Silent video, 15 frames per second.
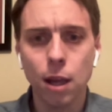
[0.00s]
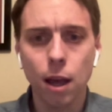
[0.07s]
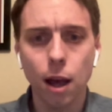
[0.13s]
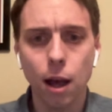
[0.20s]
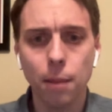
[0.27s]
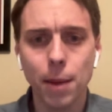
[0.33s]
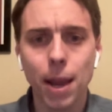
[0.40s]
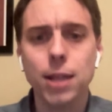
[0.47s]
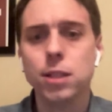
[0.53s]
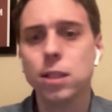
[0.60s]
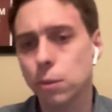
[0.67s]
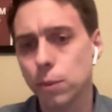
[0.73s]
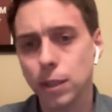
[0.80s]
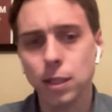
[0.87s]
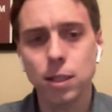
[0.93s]
Um, Asa
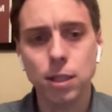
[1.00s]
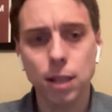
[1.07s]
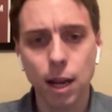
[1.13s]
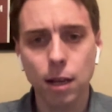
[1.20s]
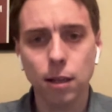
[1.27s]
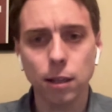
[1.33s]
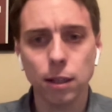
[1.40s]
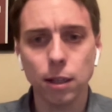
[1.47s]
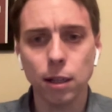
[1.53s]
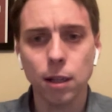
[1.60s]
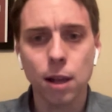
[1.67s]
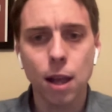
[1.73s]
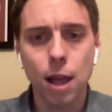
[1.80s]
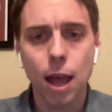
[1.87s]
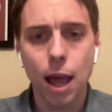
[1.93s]
Winstanley
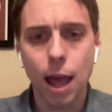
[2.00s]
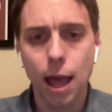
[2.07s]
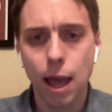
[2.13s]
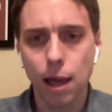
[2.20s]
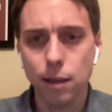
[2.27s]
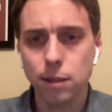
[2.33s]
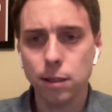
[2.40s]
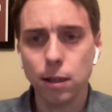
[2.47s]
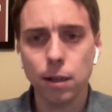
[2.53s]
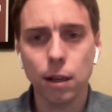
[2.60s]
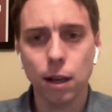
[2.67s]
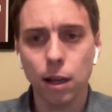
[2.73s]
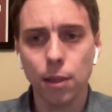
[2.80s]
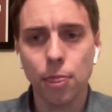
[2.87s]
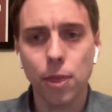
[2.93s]
uh, did
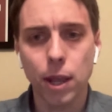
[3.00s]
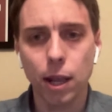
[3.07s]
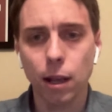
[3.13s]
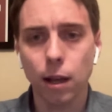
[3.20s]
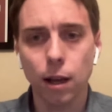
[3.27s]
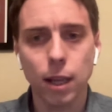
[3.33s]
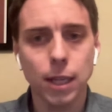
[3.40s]
a thing, uh,